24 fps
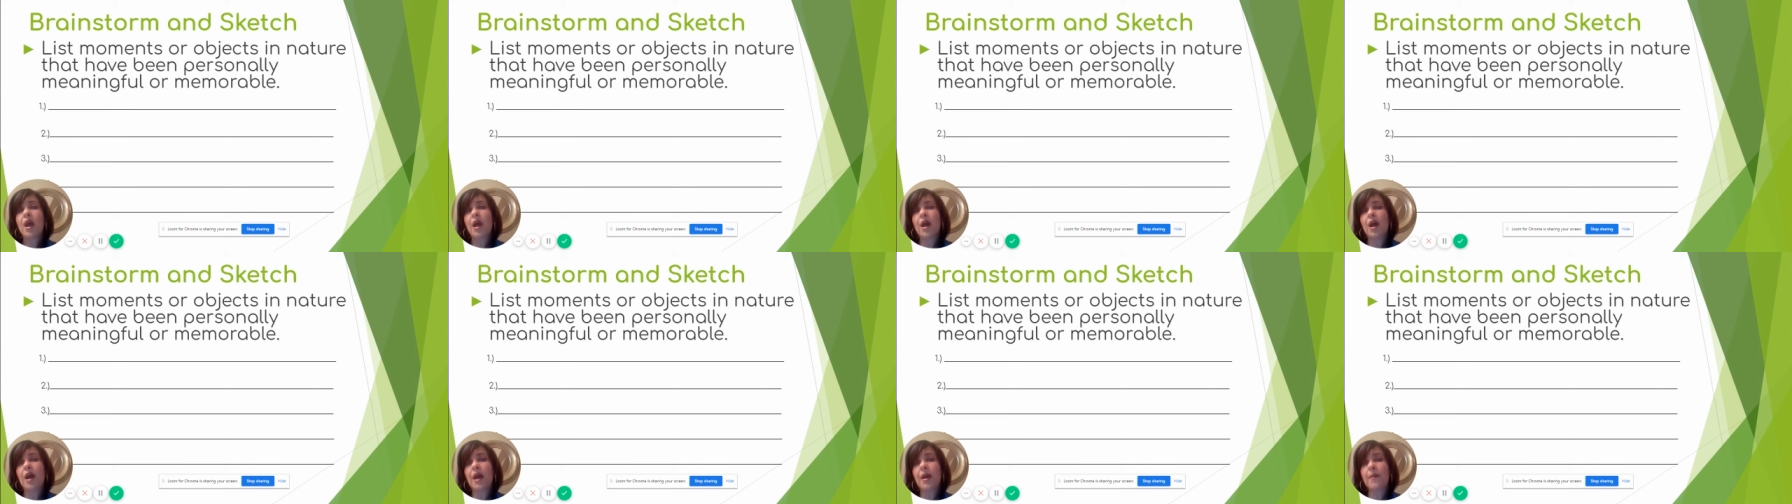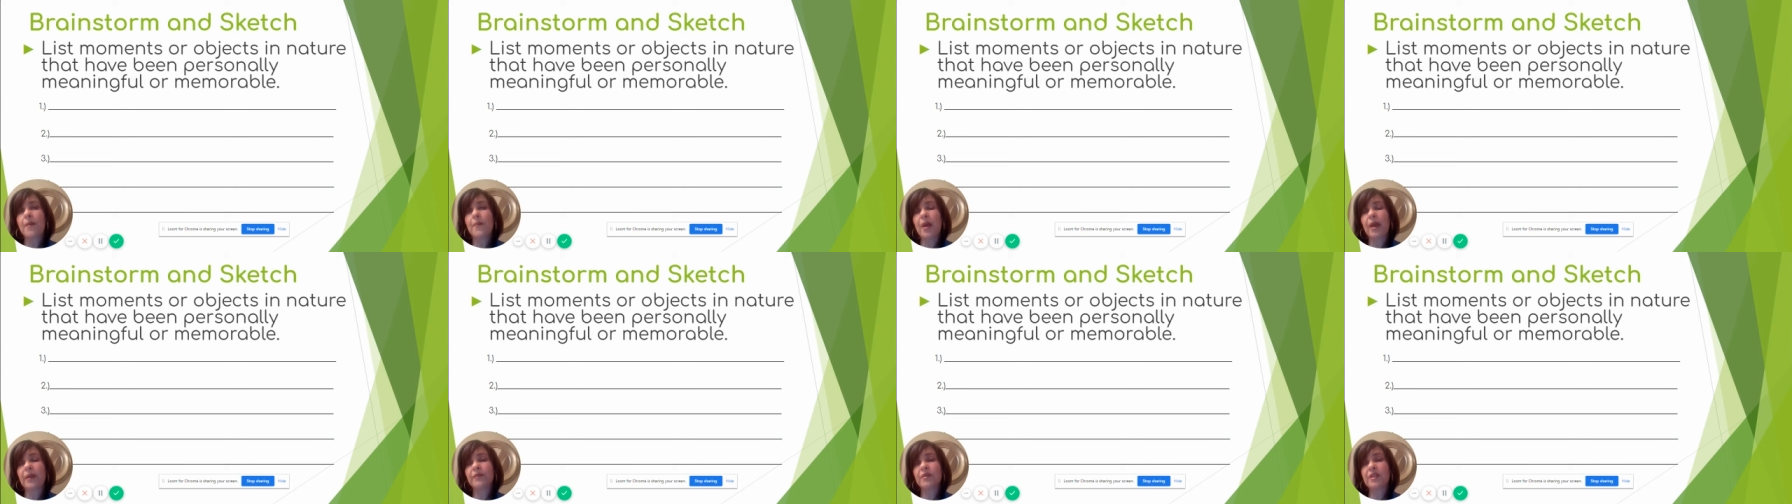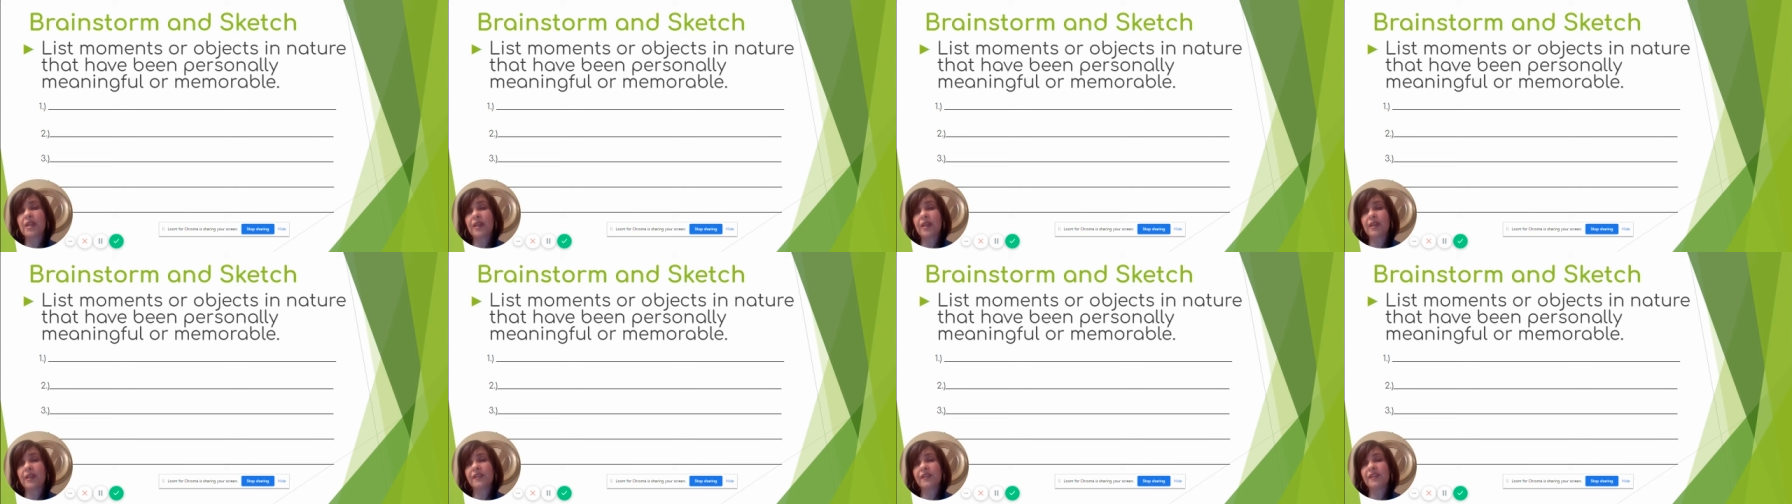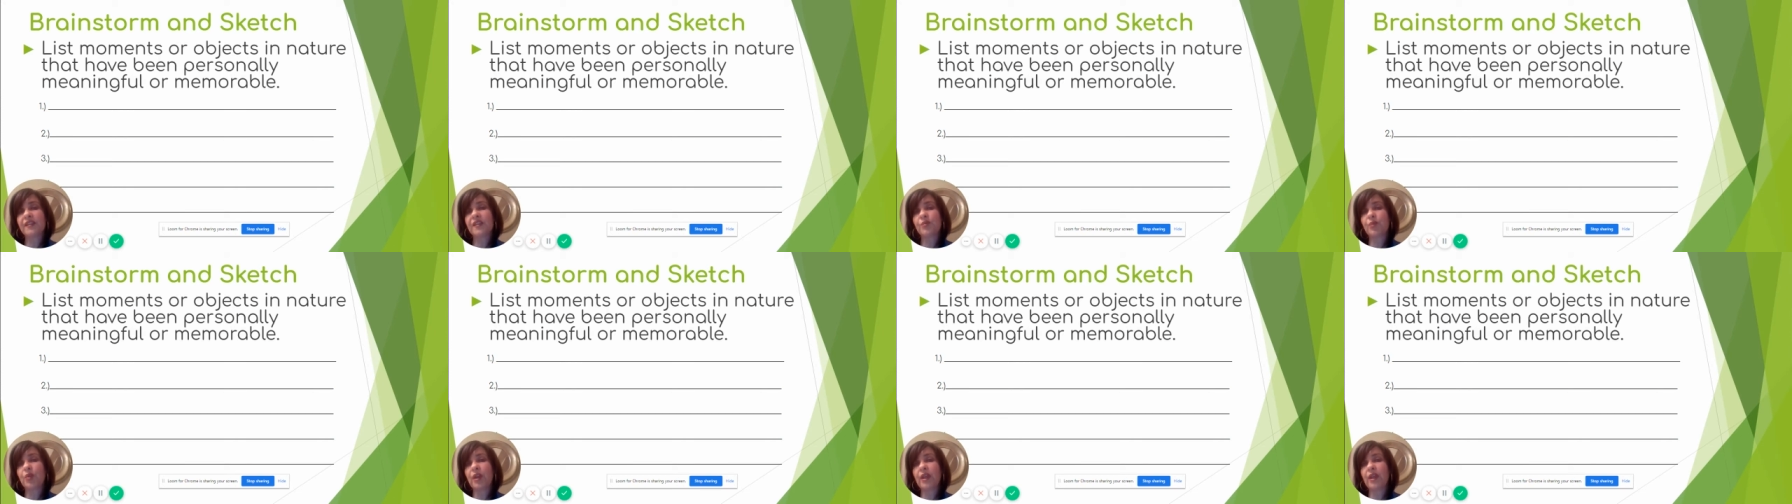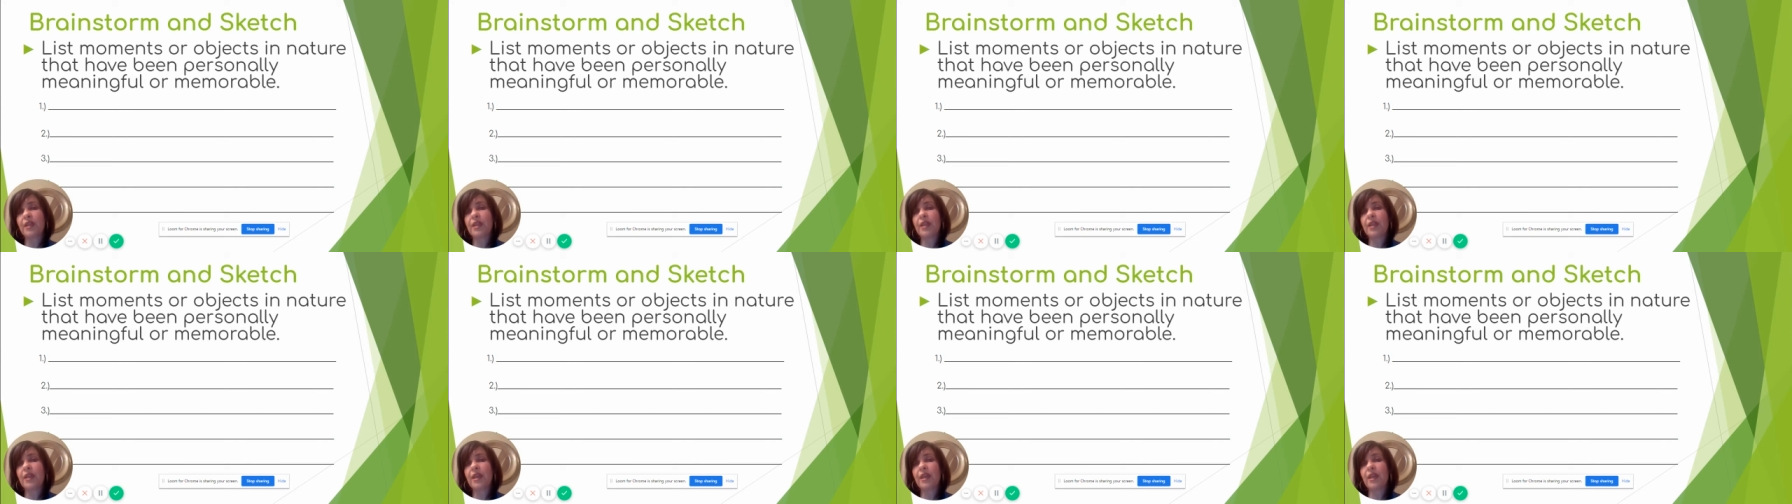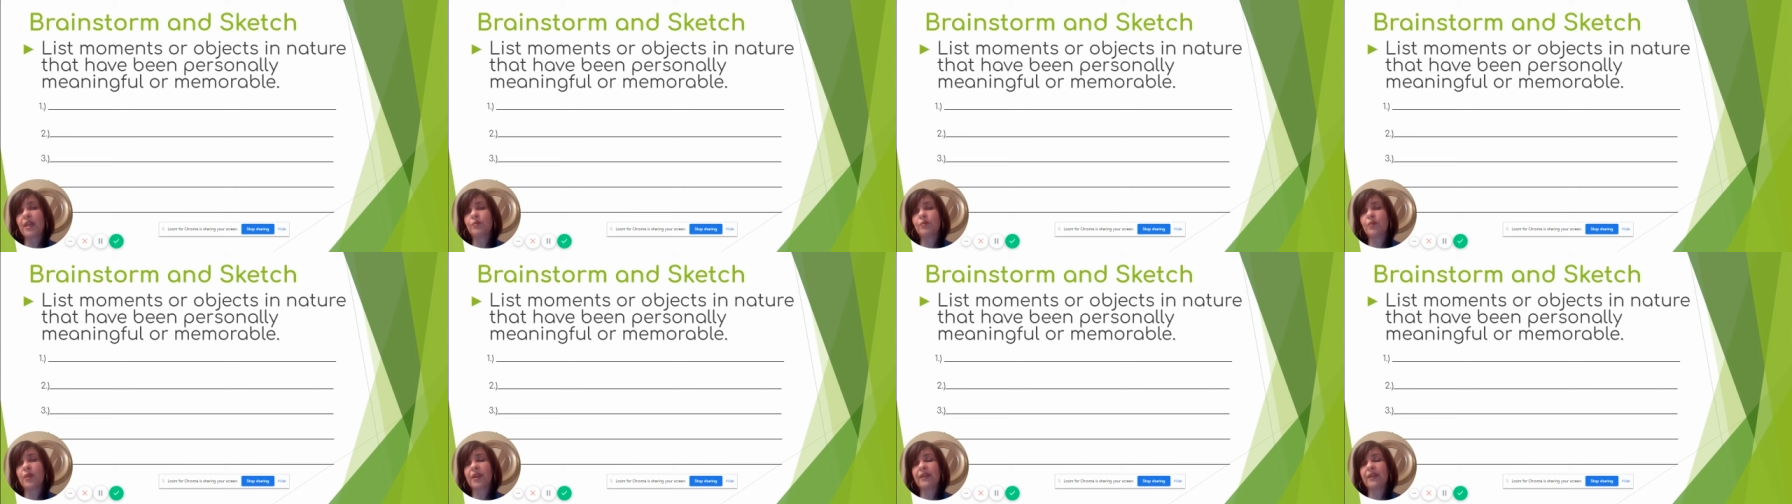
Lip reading: I'm done explaining it.